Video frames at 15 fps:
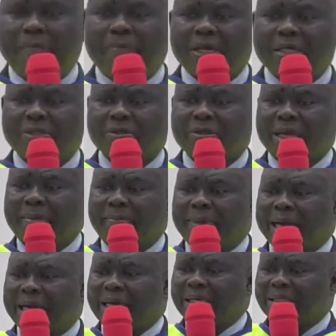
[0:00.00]
person you are
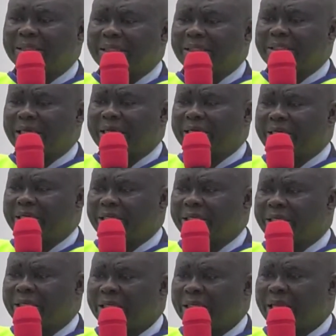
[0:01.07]
married is checking,
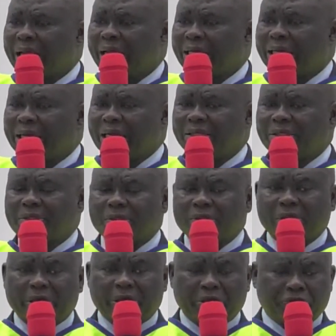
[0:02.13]
I cancel
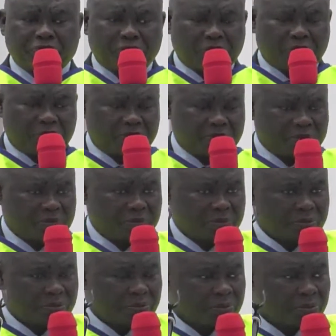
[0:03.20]
the evil.
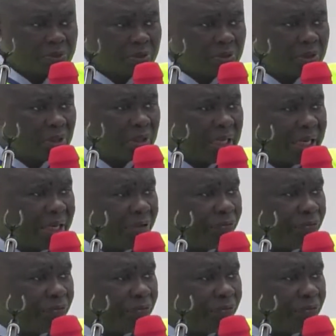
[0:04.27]
that they